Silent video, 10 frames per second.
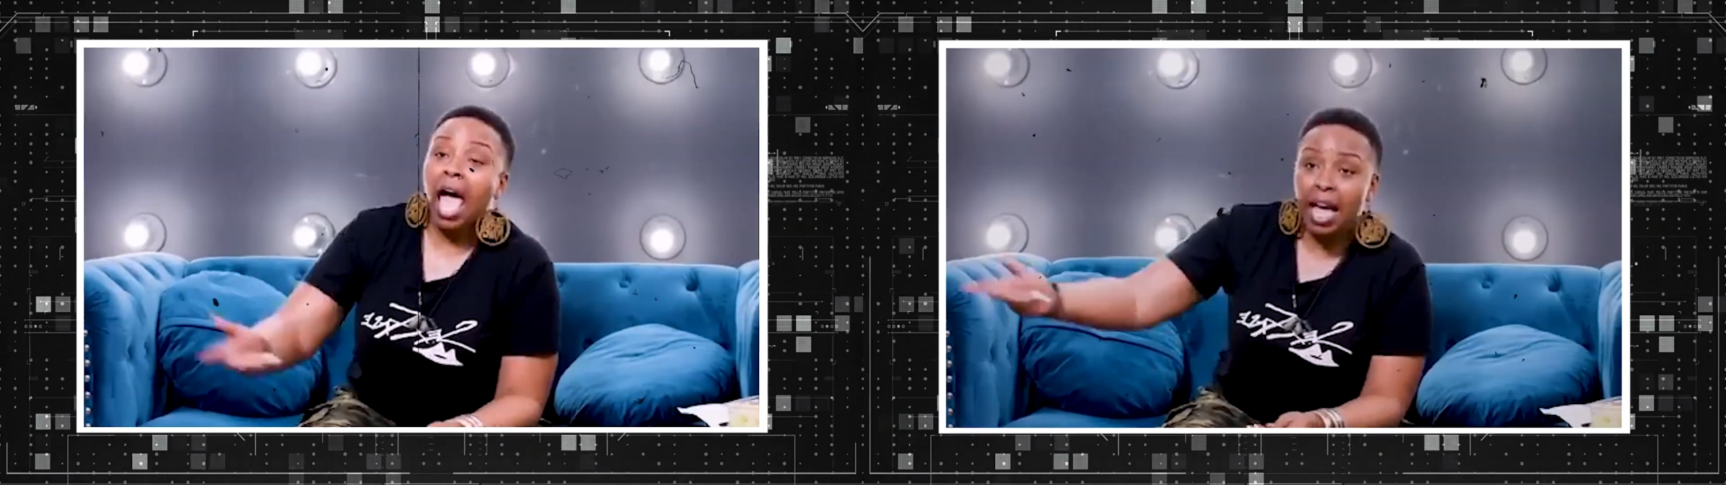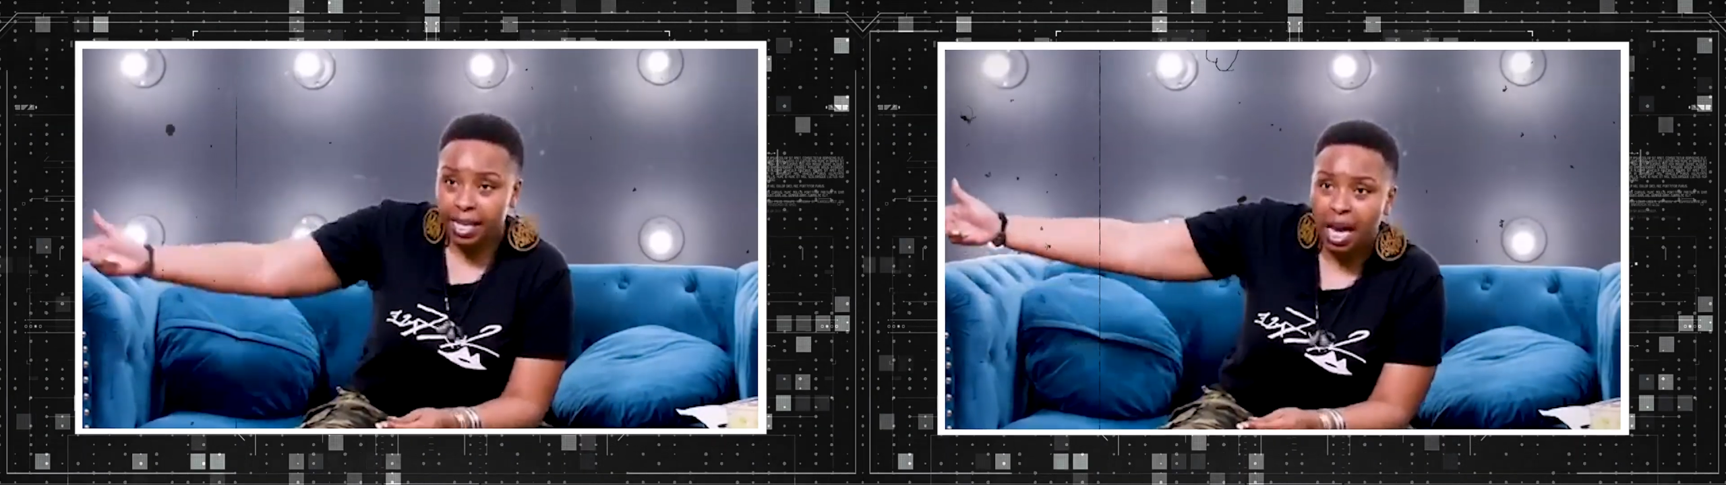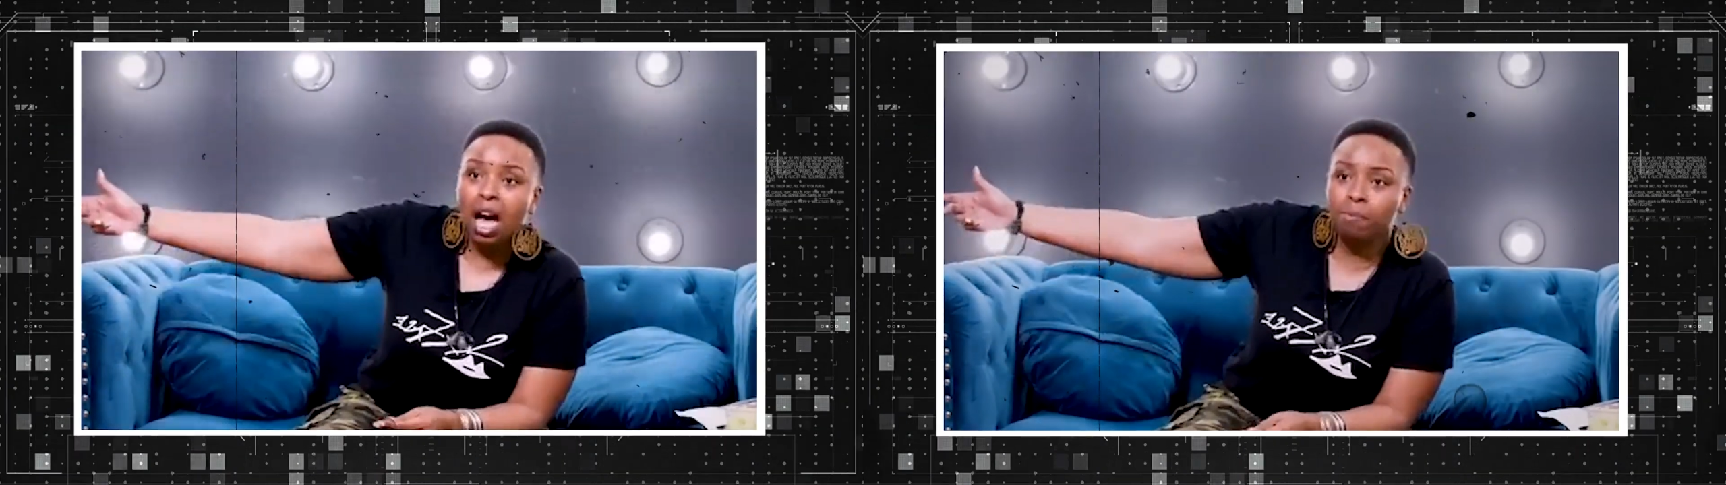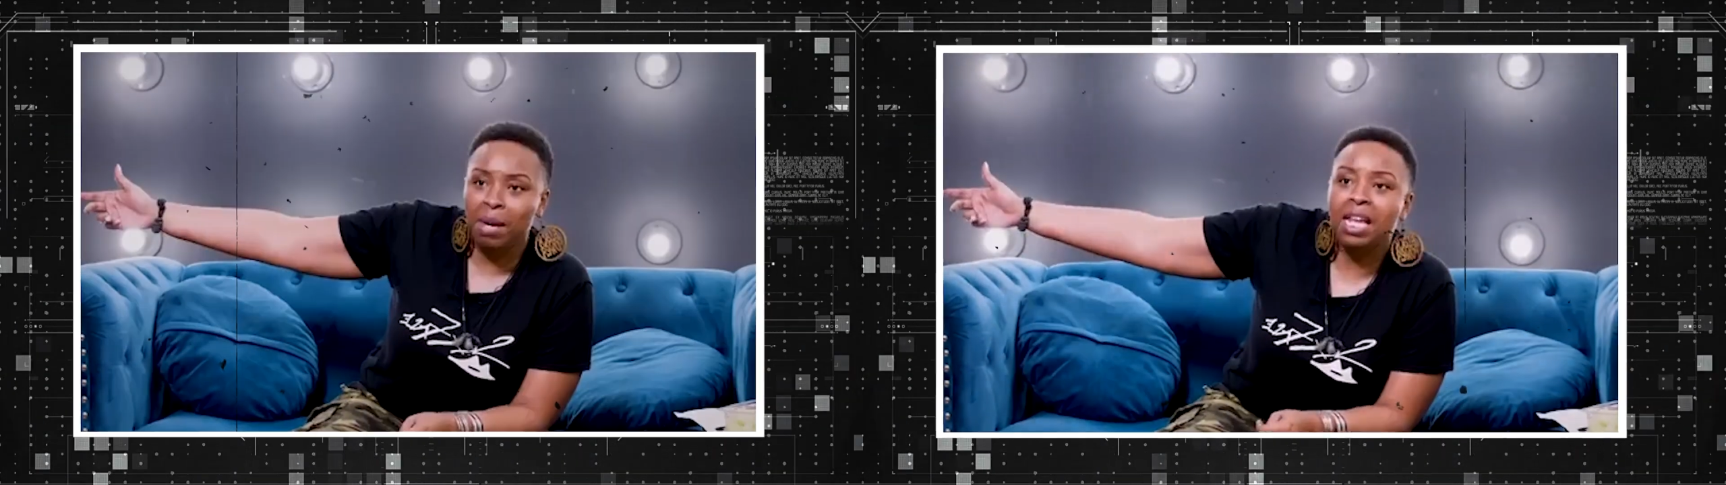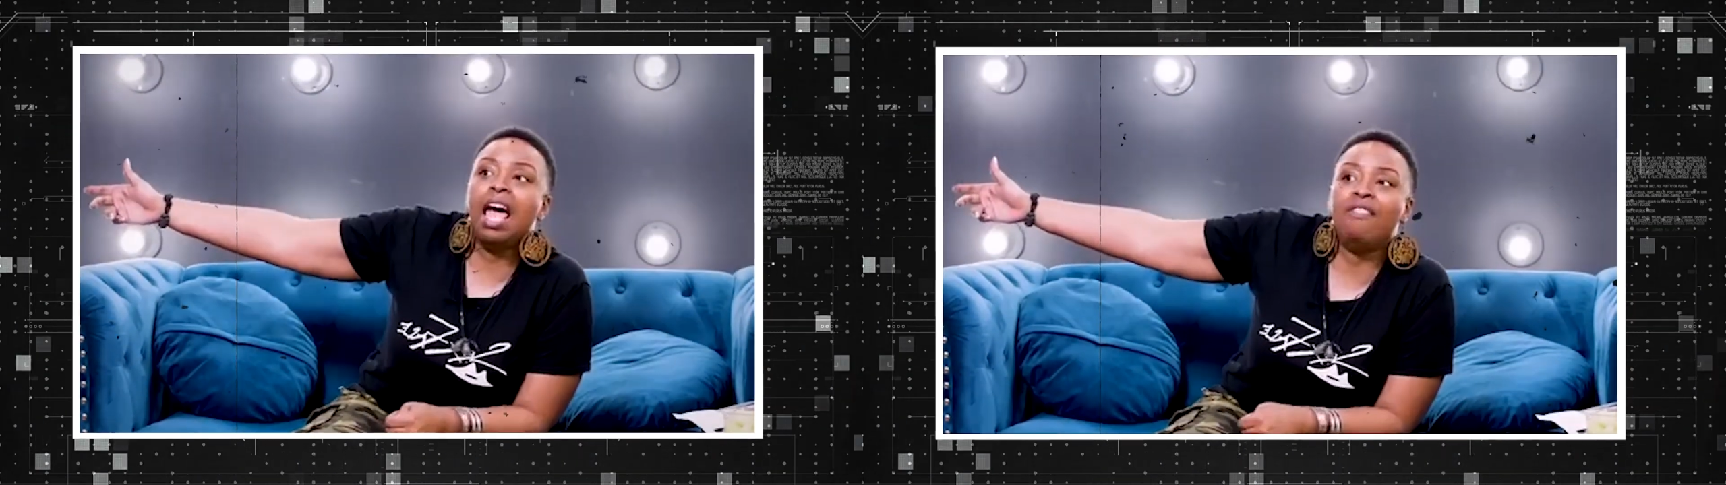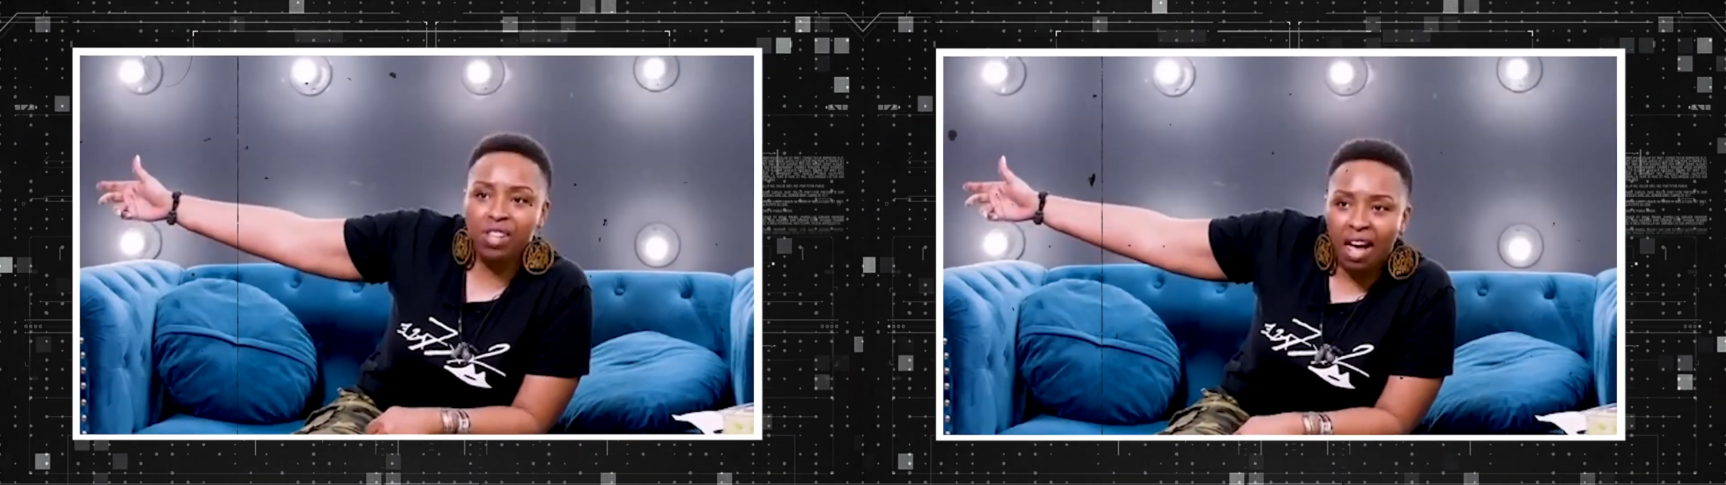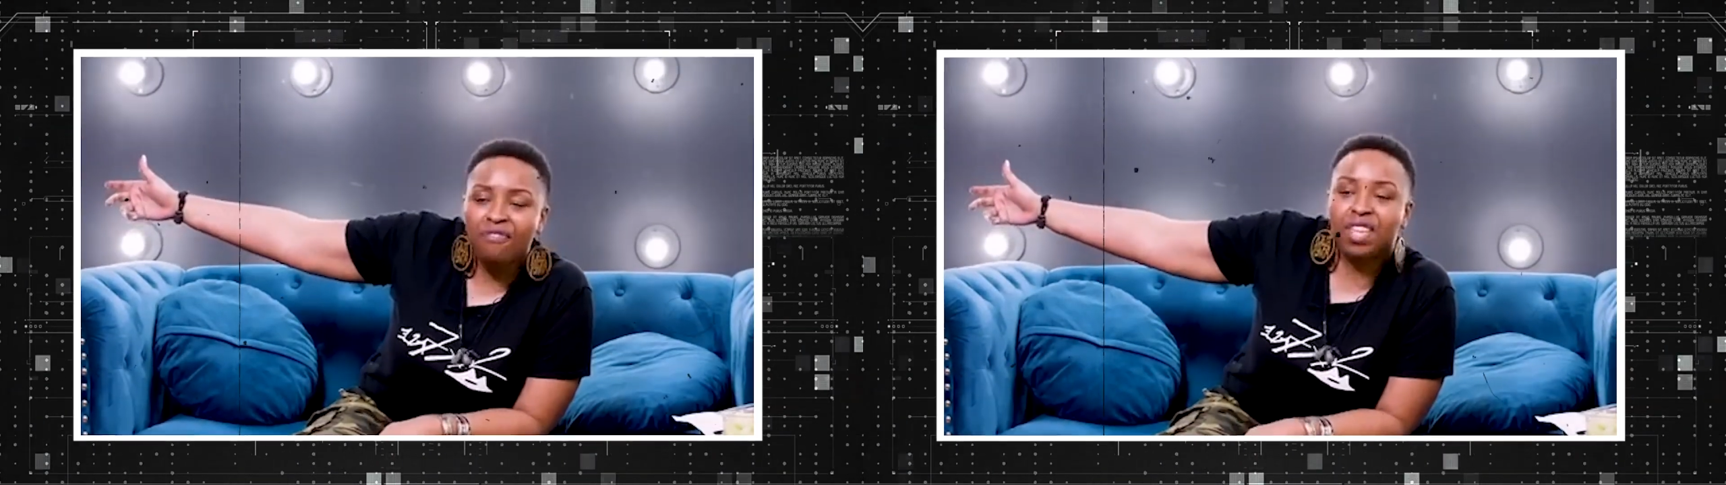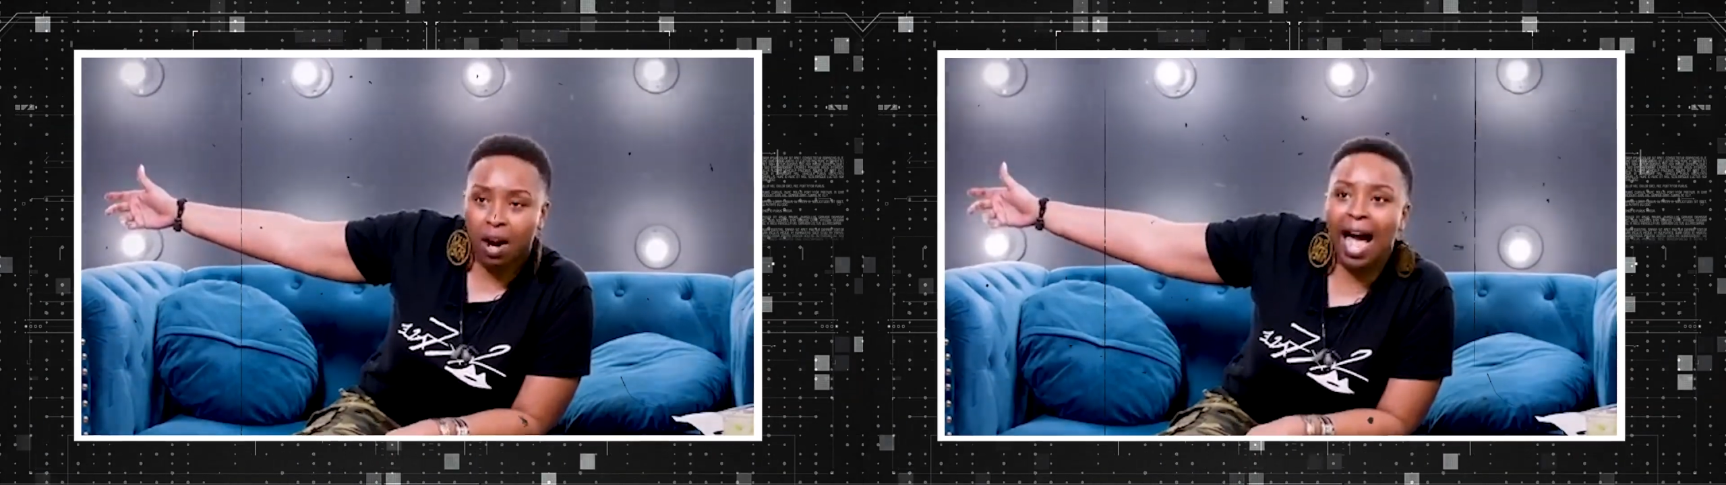and young men have
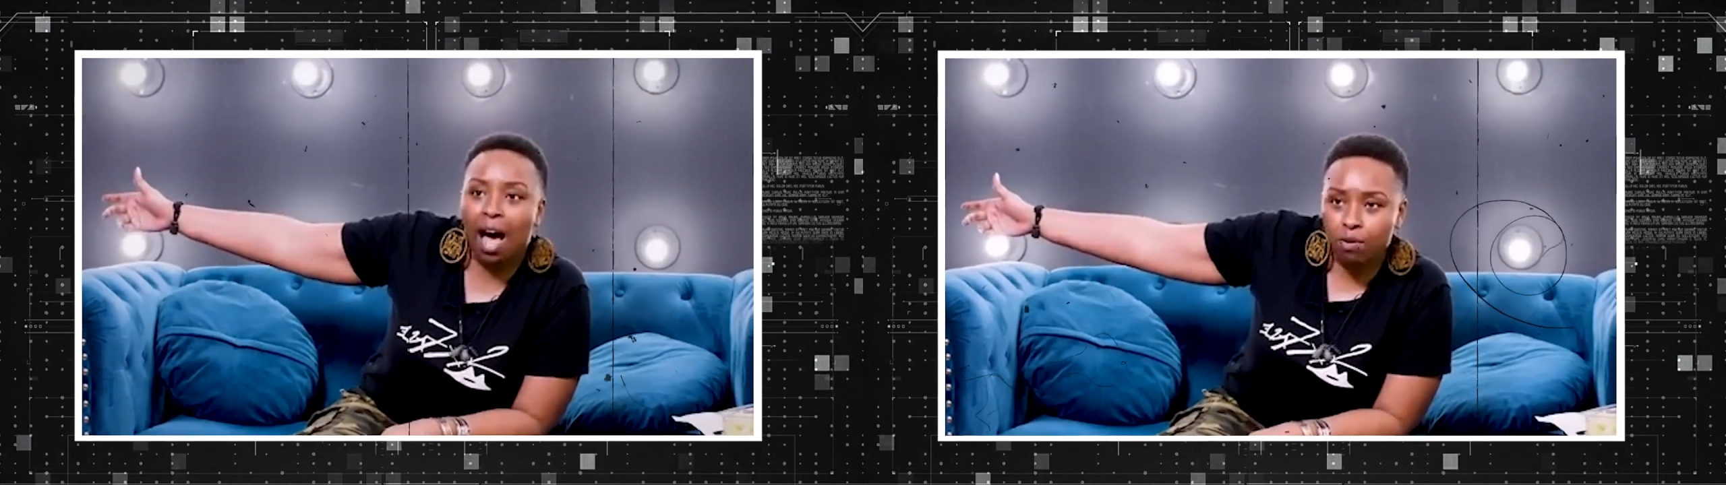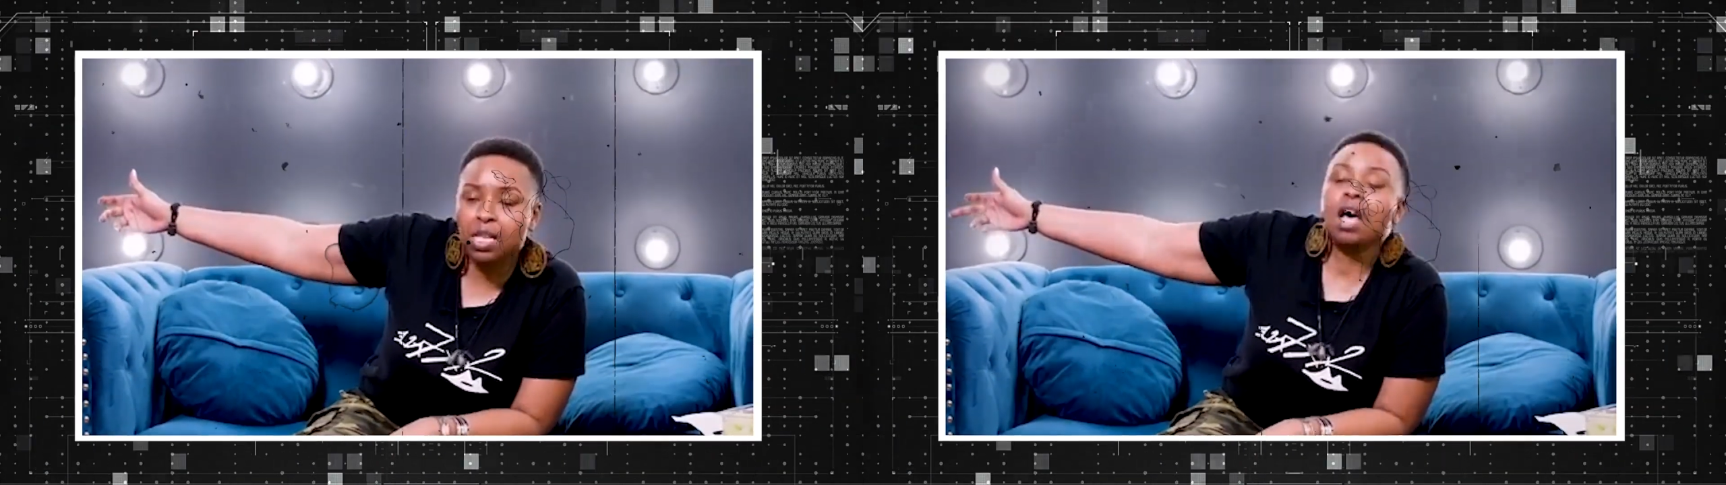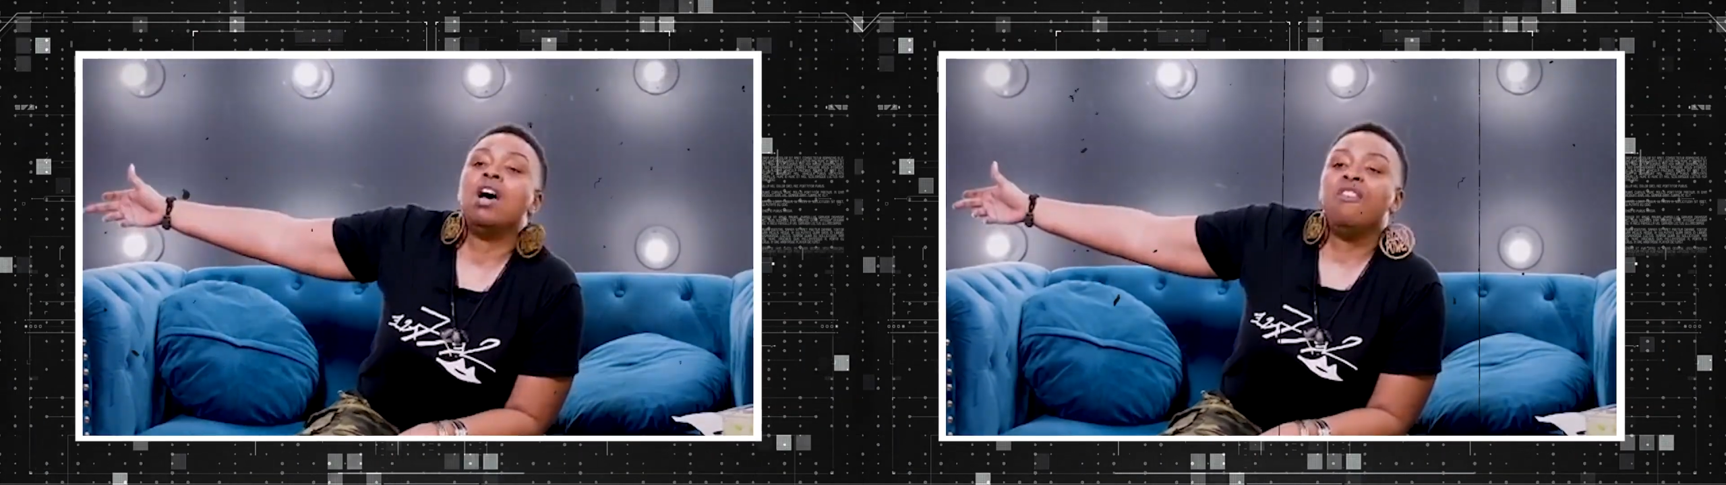left their house